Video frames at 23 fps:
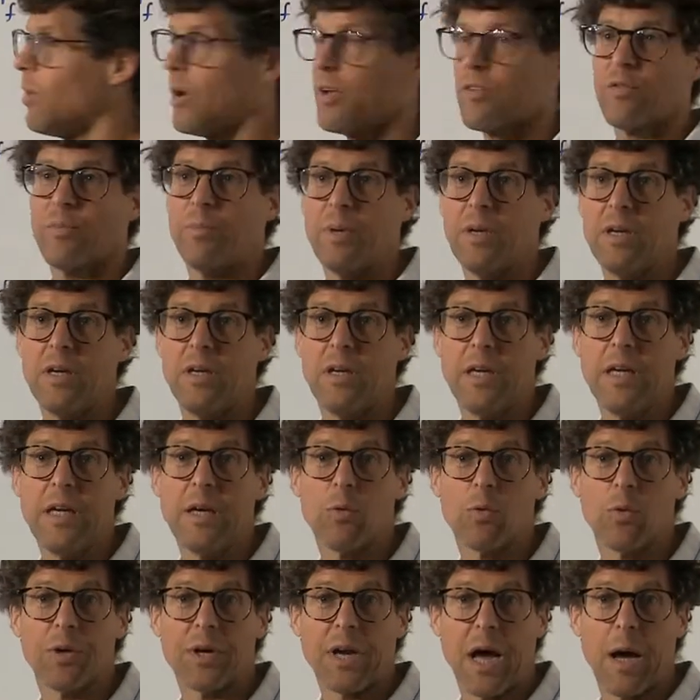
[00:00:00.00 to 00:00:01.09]
must be
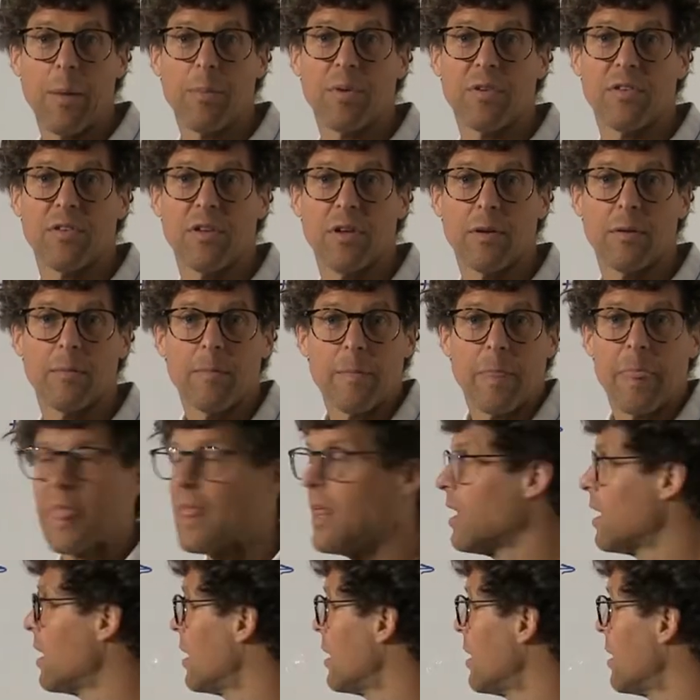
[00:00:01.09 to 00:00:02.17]
equal and opposite.
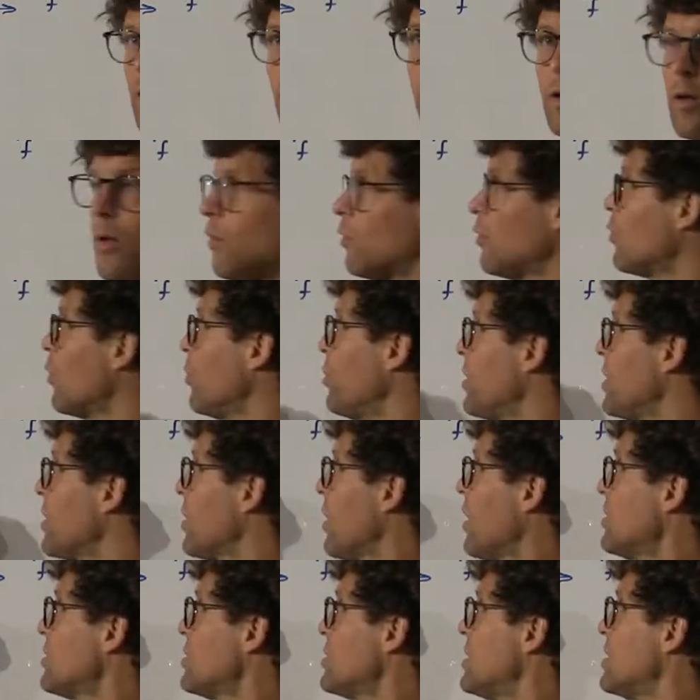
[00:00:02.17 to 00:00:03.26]
So
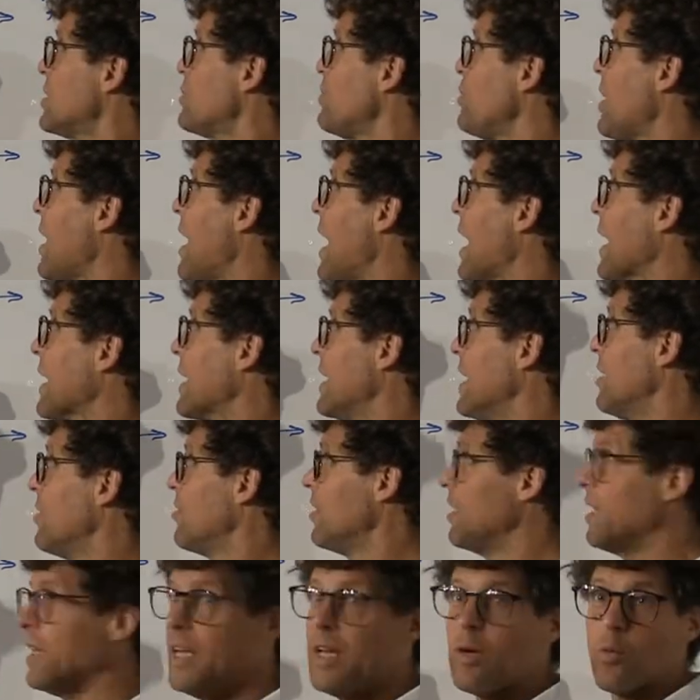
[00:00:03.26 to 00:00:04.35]
because this block is
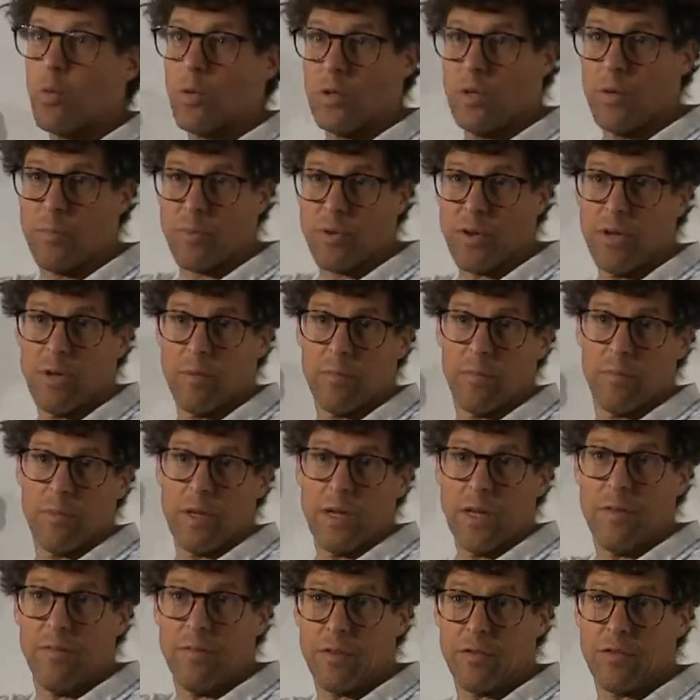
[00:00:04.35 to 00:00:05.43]
in equilibrium
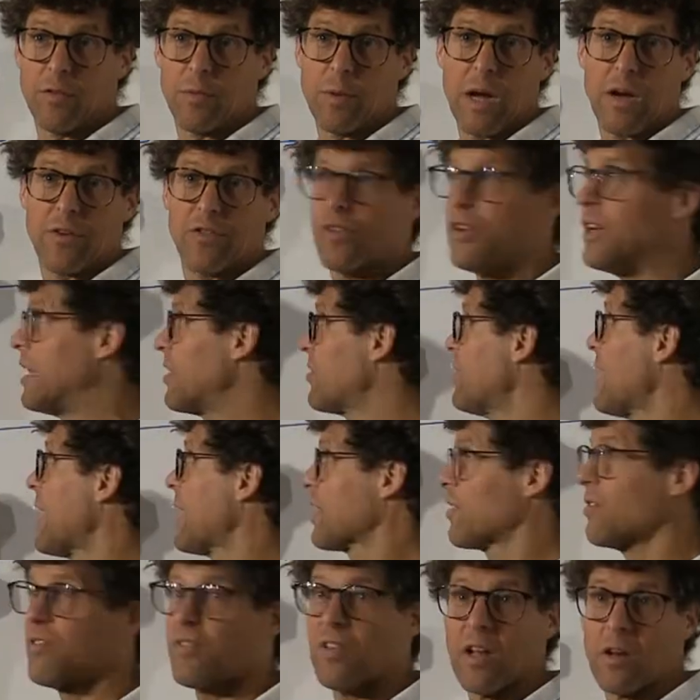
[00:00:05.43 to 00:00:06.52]
in this direction, it's not
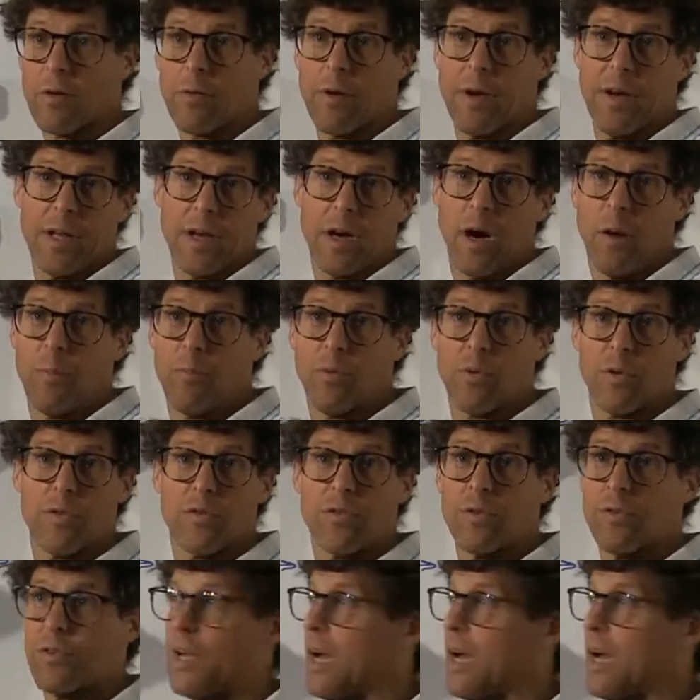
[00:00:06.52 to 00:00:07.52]
accelerating upwards or